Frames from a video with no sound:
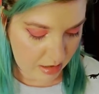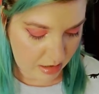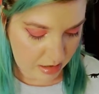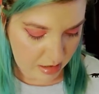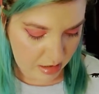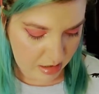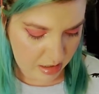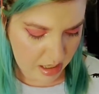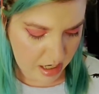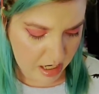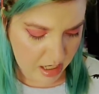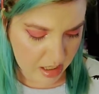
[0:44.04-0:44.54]

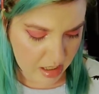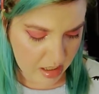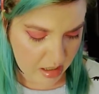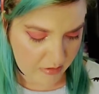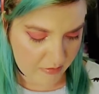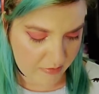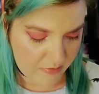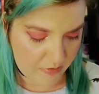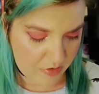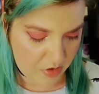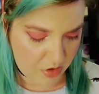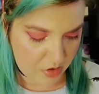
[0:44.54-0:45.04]
like a
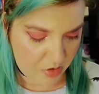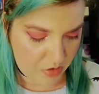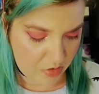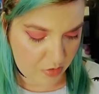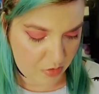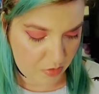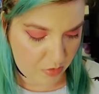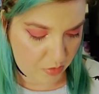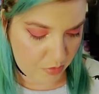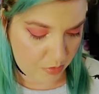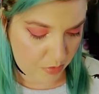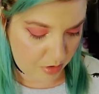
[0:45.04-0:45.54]

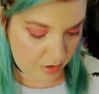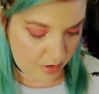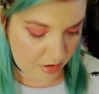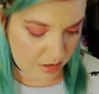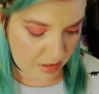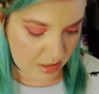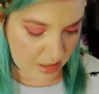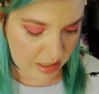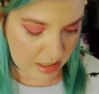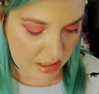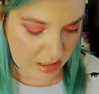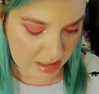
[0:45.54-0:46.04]
few
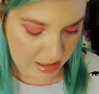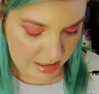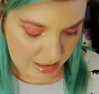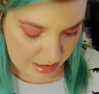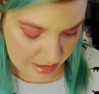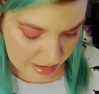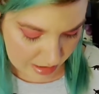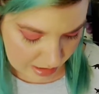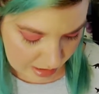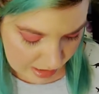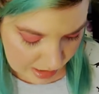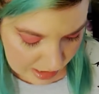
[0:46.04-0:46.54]
in a
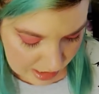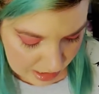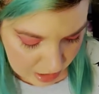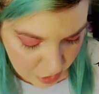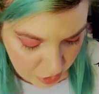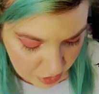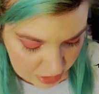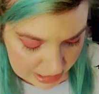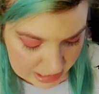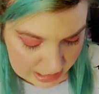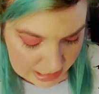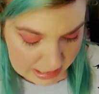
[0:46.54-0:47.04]

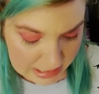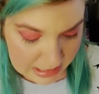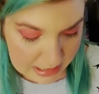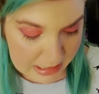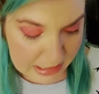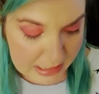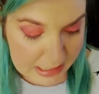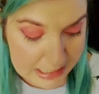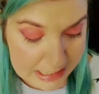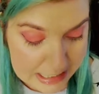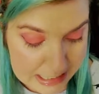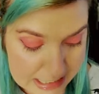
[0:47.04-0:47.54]
series.
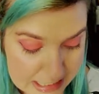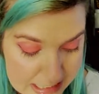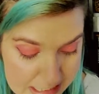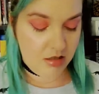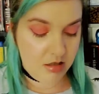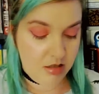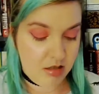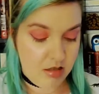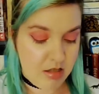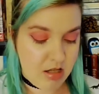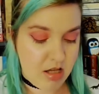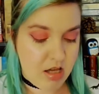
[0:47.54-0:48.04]

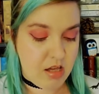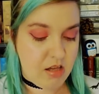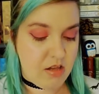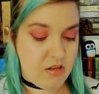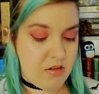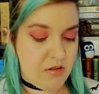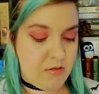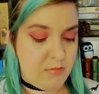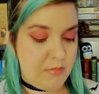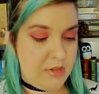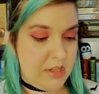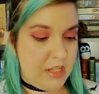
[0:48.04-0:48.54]

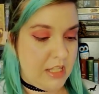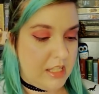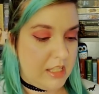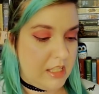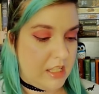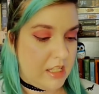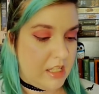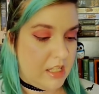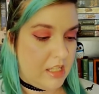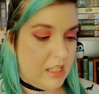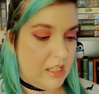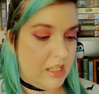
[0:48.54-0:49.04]
This
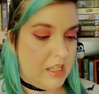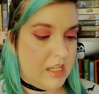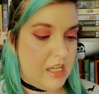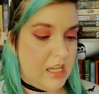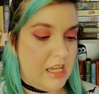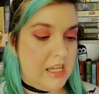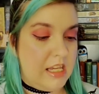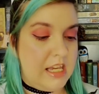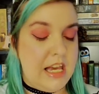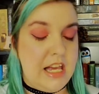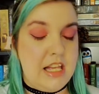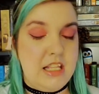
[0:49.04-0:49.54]
is the
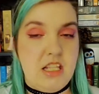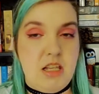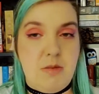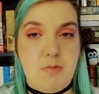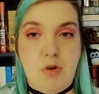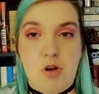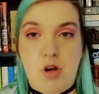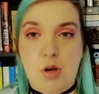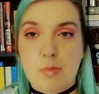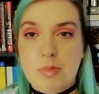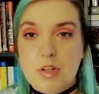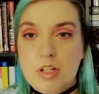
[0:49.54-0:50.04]
Cassie
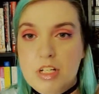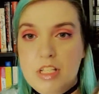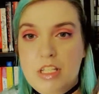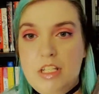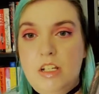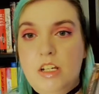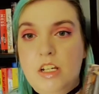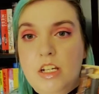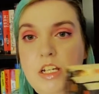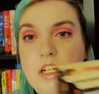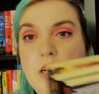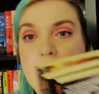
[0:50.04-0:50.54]
Palmer
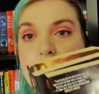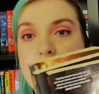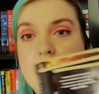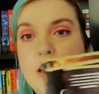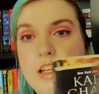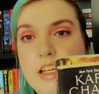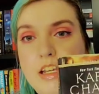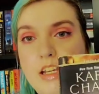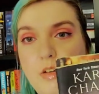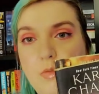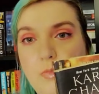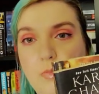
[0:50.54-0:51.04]
series. I
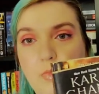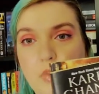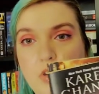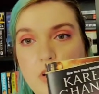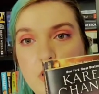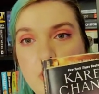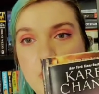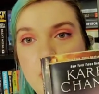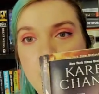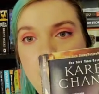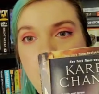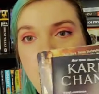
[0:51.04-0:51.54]
got
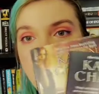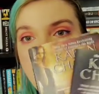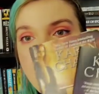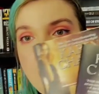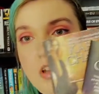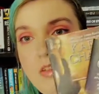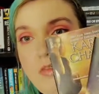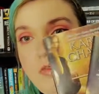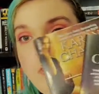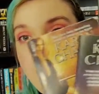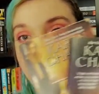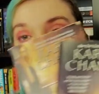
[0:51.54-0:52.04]
1, 3,
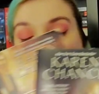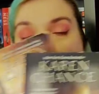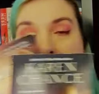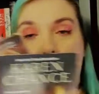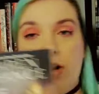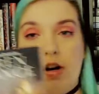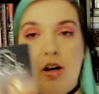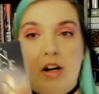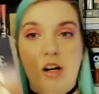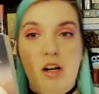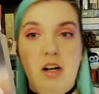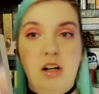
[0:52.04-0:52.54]
and
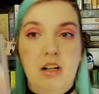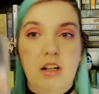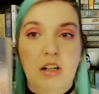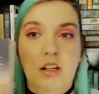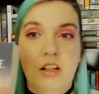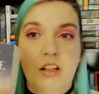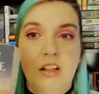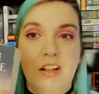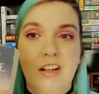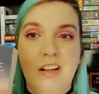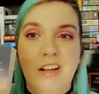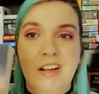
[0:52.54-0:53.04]
4.
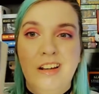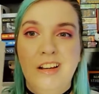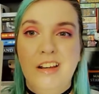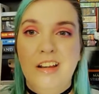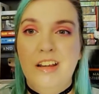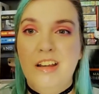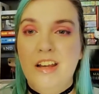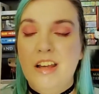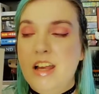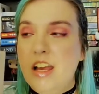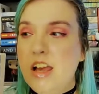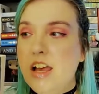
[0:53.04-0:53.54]

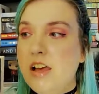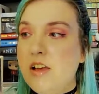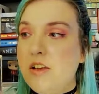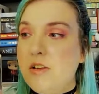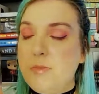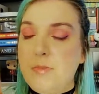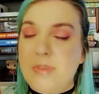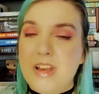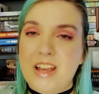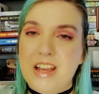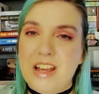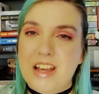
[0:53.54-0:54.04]

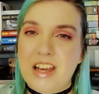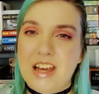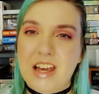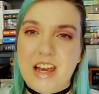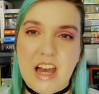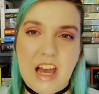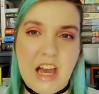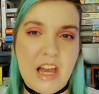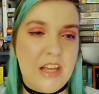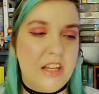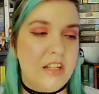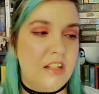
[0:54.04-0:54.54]

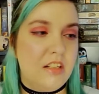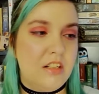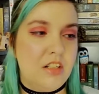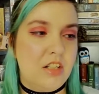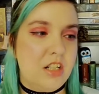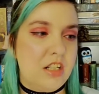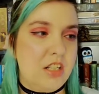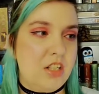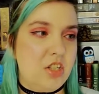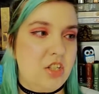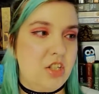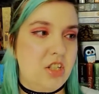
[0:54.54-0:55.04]
I
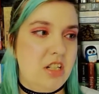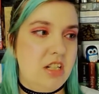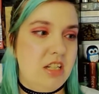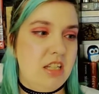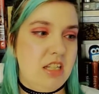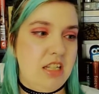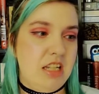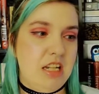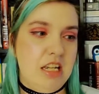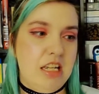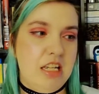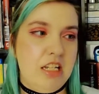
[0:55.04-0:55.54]
just couldn't
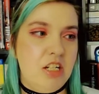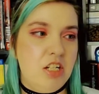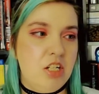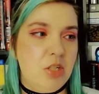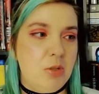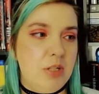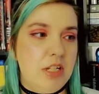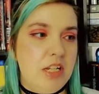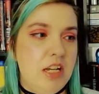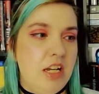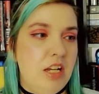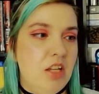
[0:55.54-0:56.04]
get into
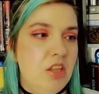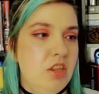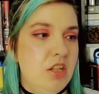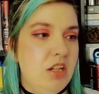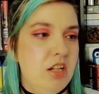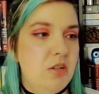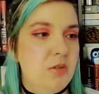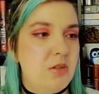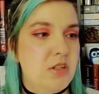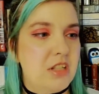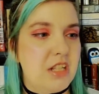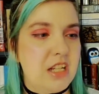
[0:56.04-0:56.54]
it. I thought it
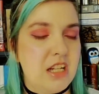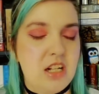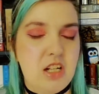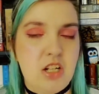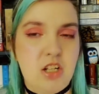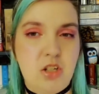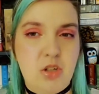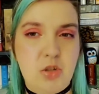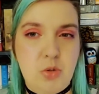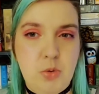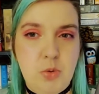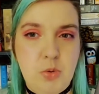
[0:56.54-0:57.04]
was kind
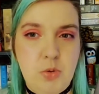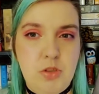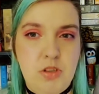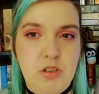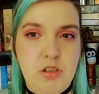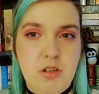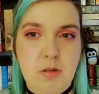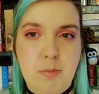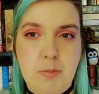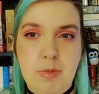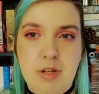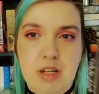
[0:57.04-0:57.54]
of
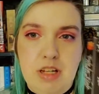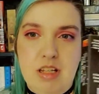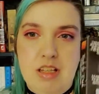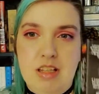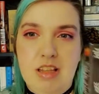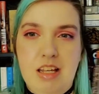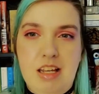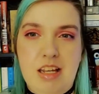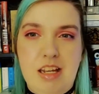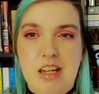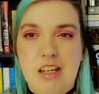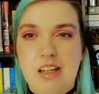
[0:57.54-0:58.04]
cool, but
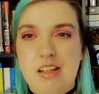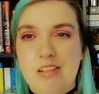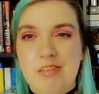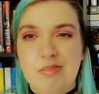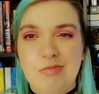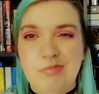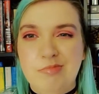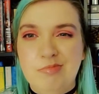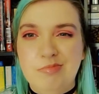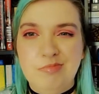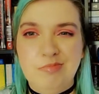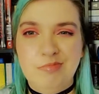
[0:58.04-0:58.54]
like,
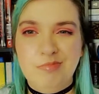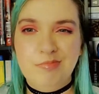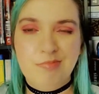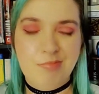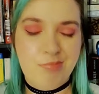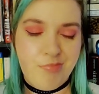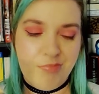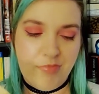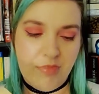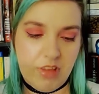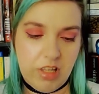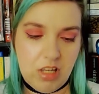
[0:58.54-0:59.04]

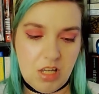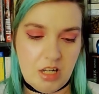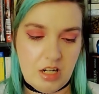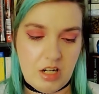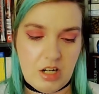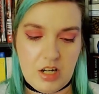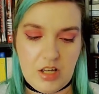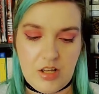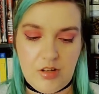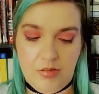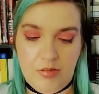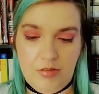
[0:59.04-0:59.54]
I don't
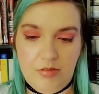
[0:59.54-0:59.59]
know.